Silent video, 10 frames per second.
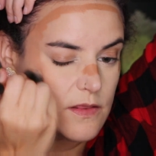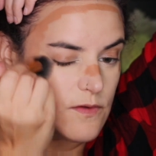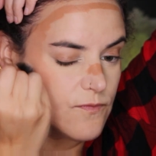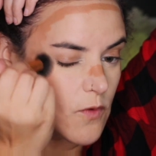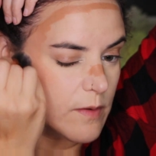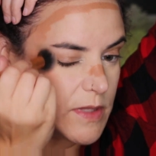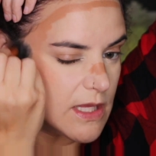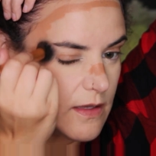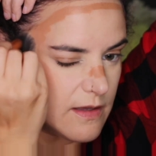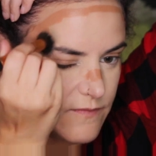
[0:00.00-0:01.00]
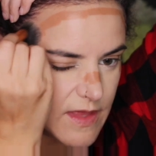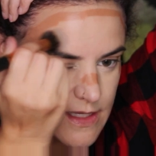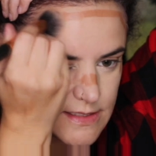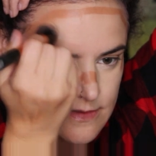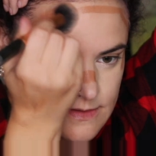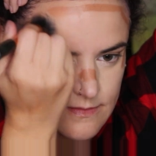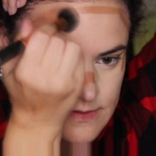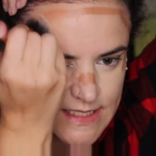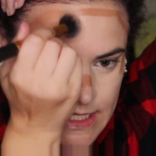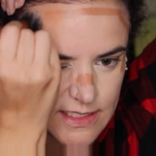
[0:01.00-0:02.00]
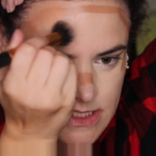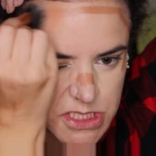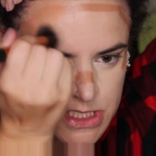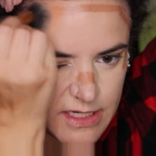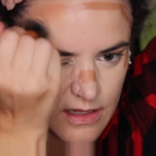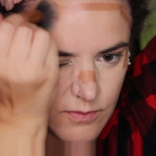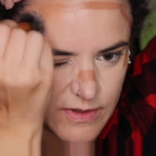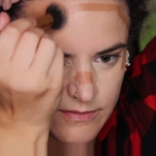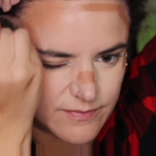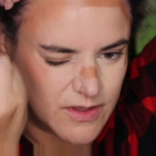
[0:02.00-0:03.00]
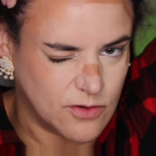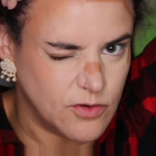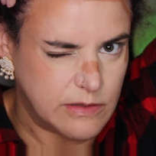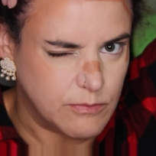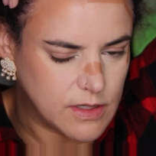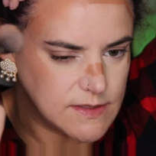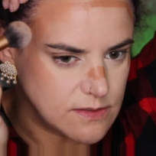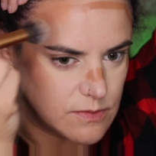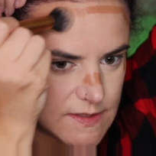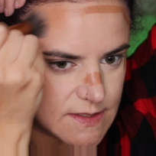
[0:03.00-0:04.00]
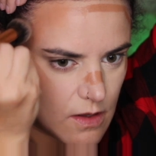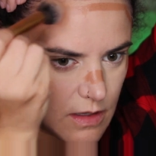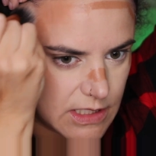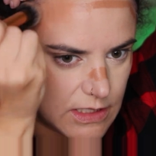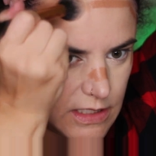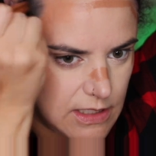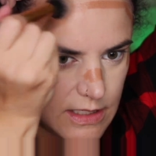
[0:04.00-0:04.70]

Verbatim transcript: the formula of that Tan de Chanel or whatever, their cream bronzer, let's call it,